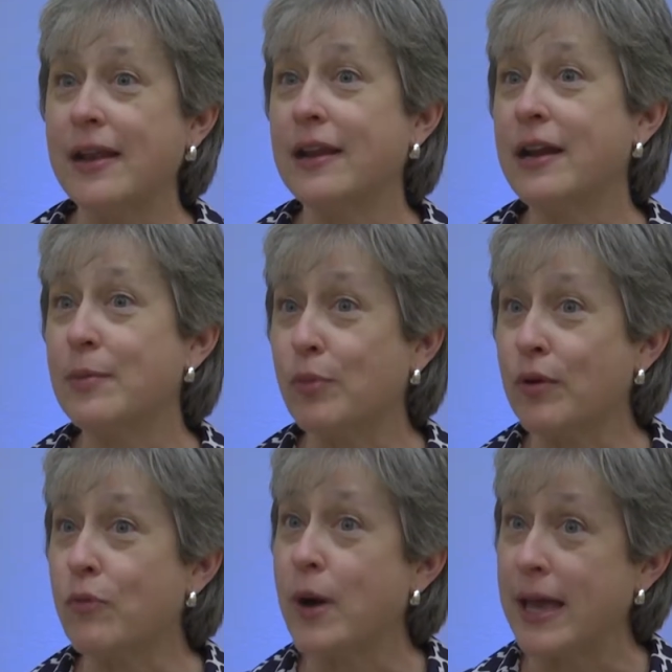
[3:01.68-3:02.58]
in a number
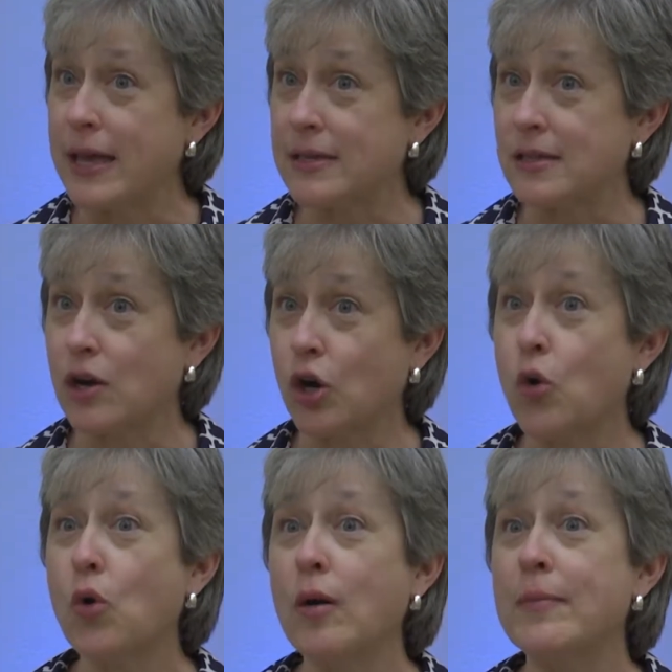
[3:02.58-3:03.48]
of ways. Our
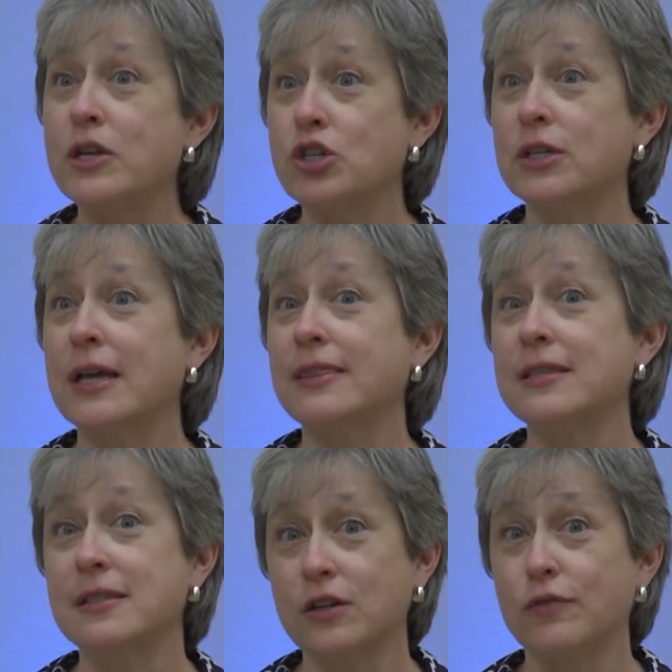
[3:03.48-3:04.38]
core mission at the
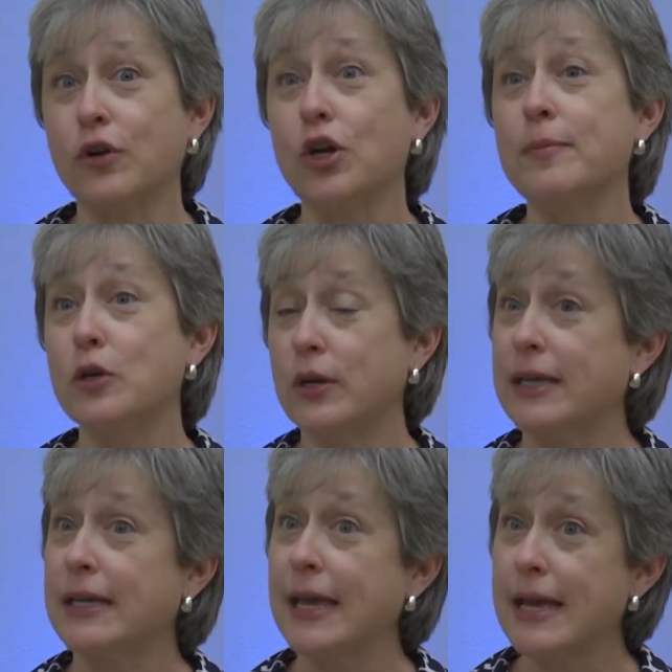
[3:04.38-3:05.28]
Center for Community
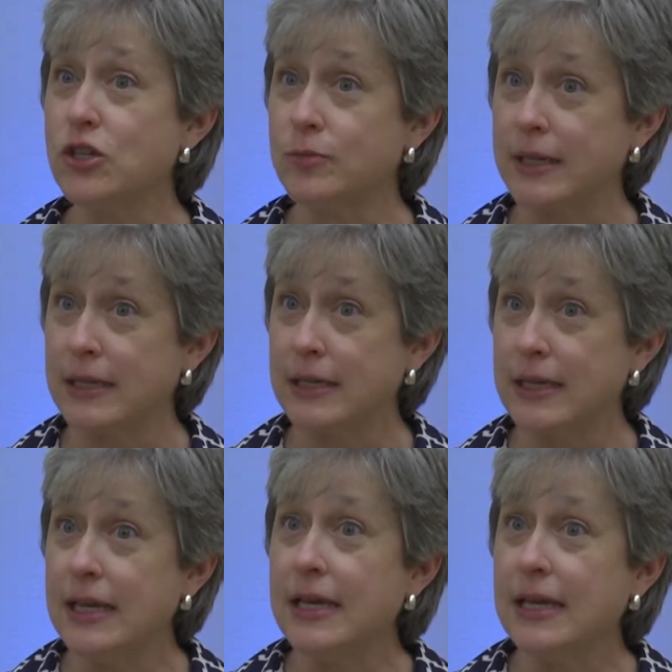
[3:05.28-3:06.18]
Engagement
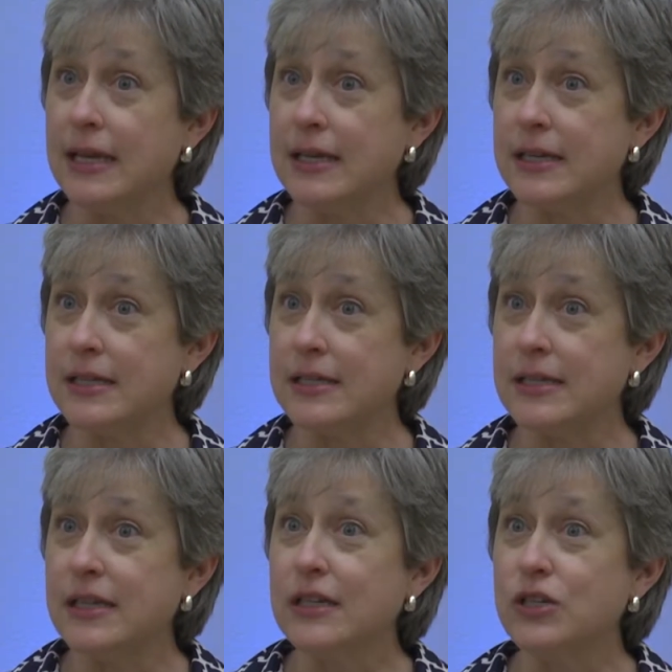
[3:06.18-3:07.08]

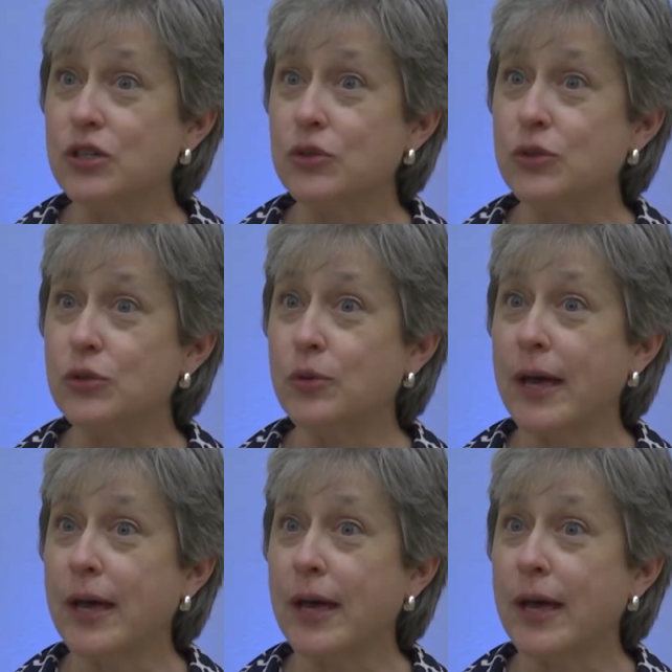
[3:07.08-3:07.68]
is to